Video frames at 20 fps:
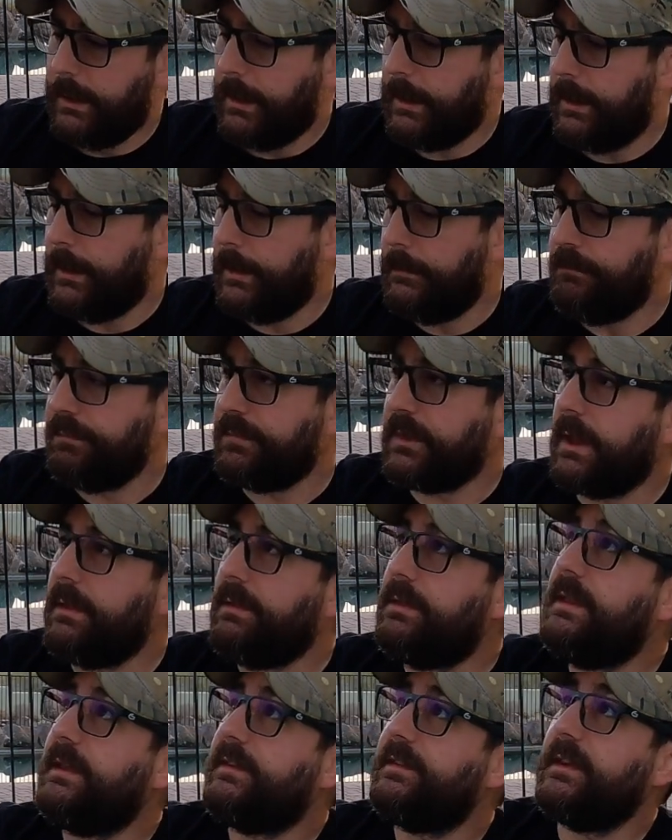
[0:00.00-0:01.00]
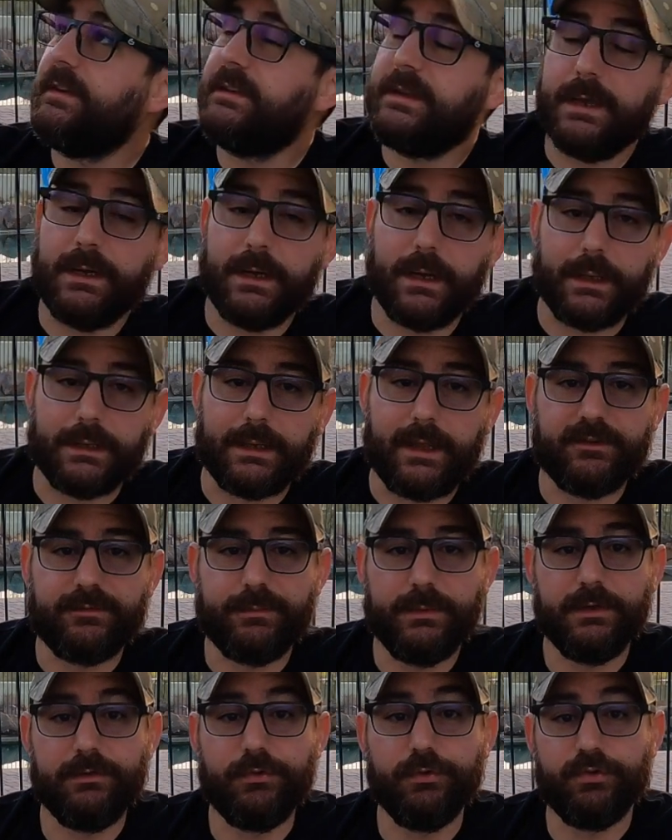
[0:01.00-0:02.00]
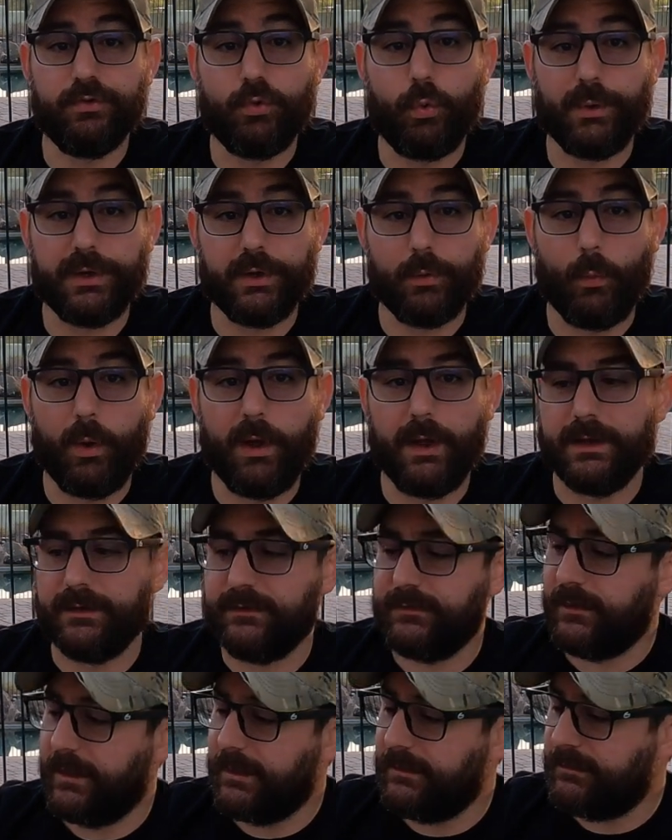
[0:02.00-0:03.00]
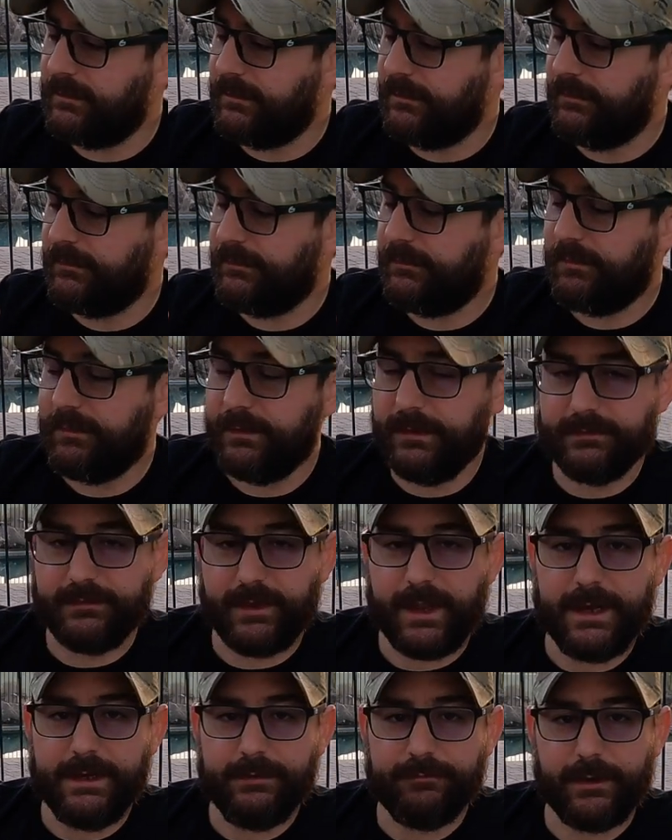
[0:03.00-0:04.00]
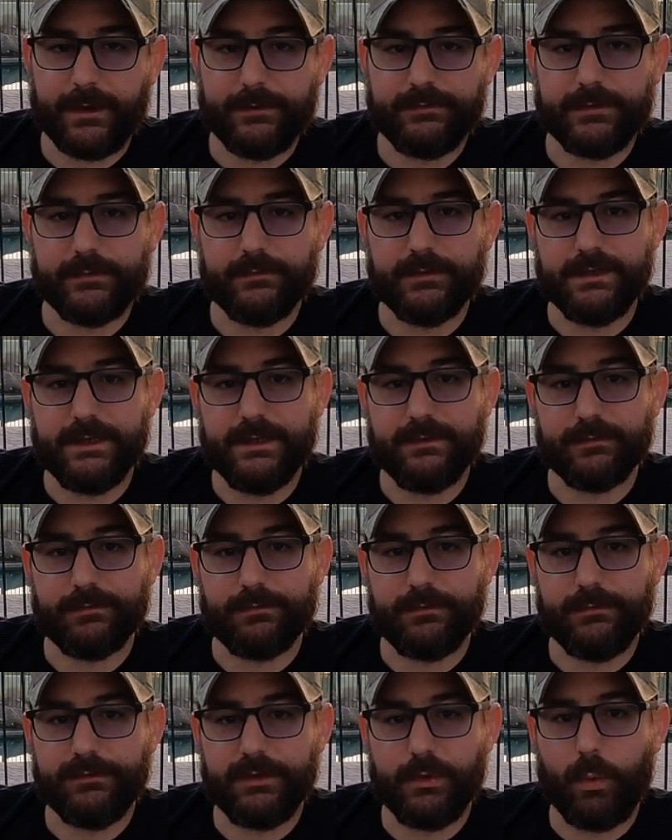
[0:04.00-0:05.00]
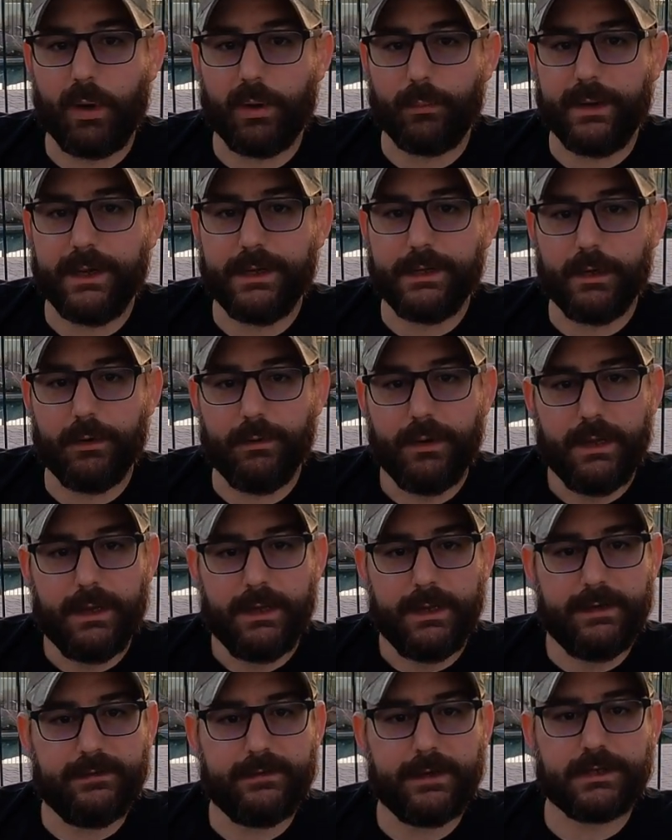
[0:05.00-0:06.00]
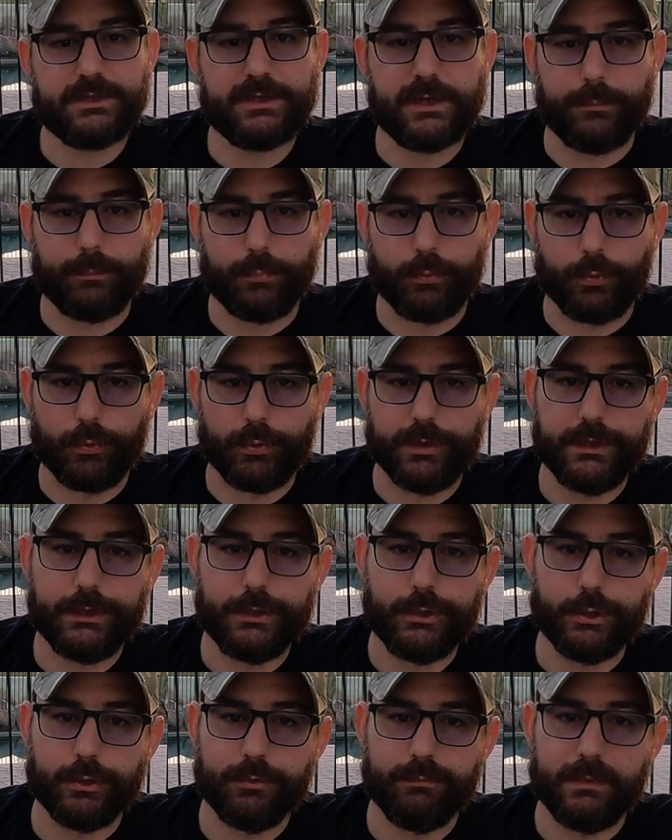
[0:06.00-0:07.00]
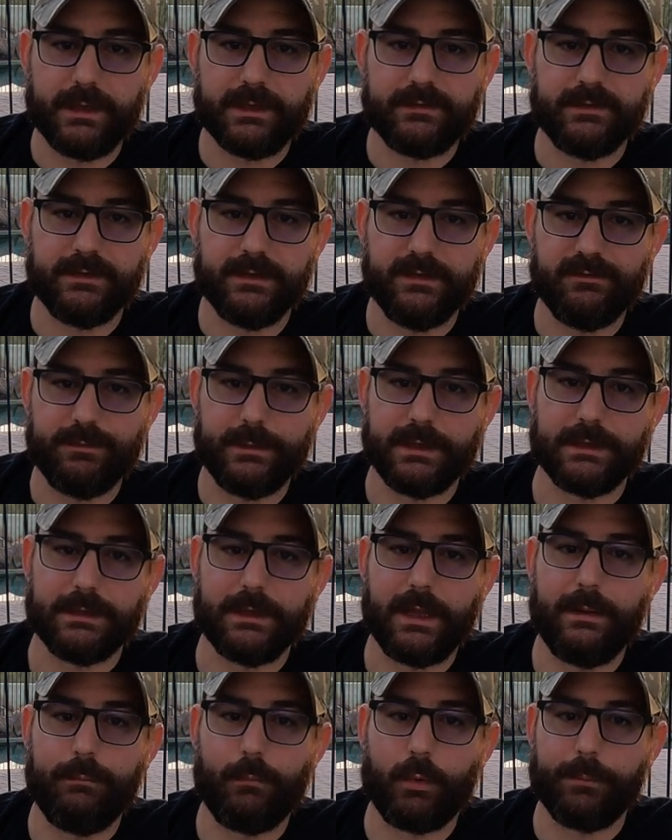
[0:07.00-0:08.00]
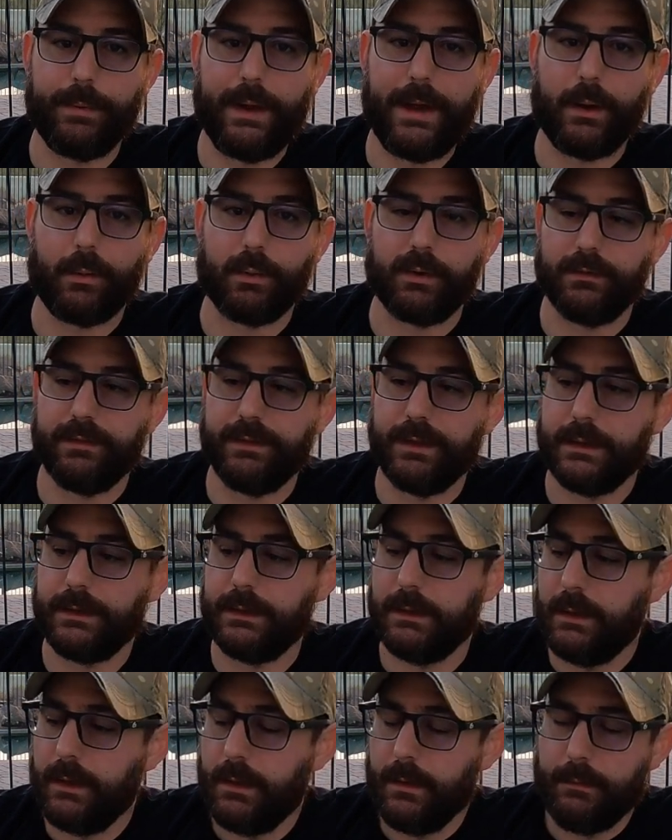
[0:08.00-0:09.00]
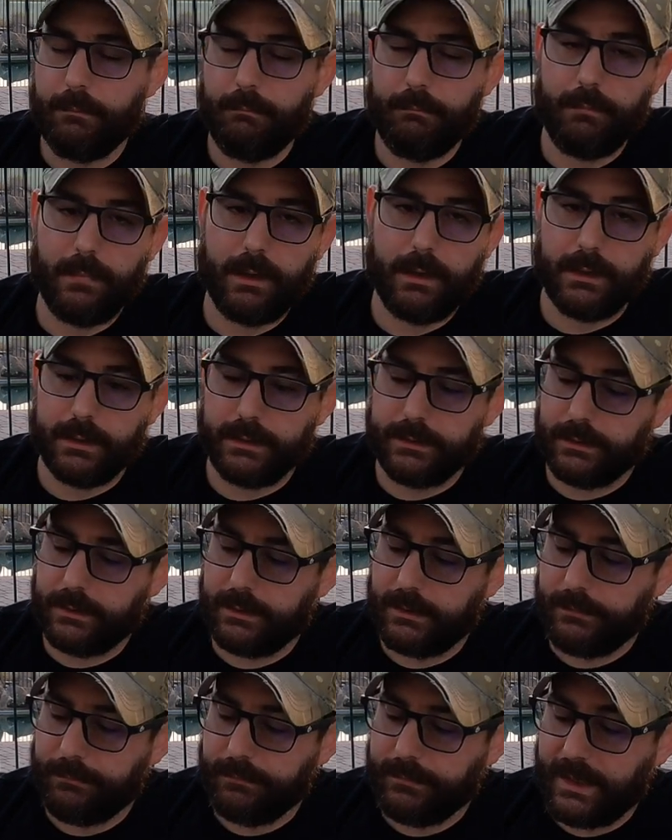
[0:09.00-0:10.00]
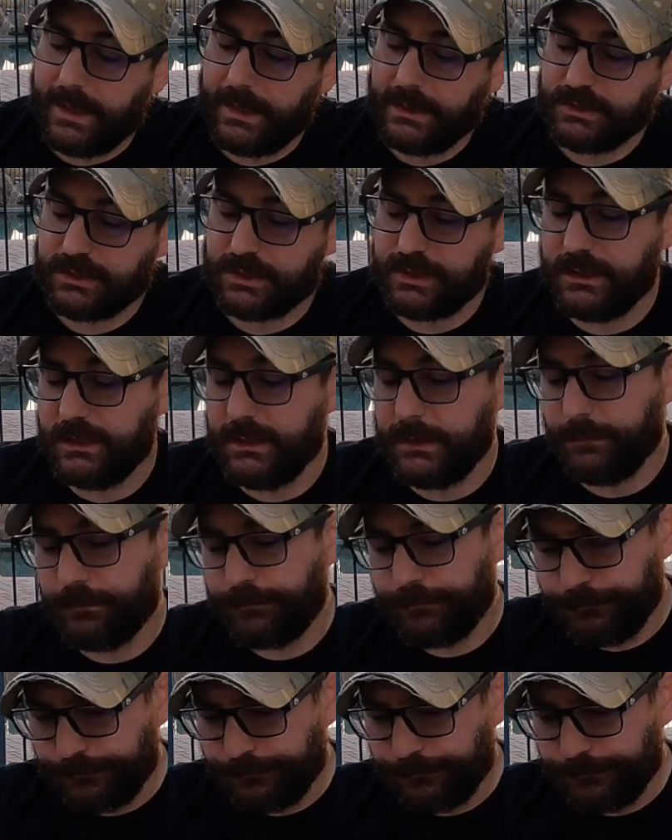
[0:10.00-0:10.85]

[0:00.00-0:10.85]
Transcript: Um, this antenna allows me to do 20 watts, and since this, this 857D is a 50 watt radio, it's actually a pretty good mix and gives me a lot more power than my um, HT.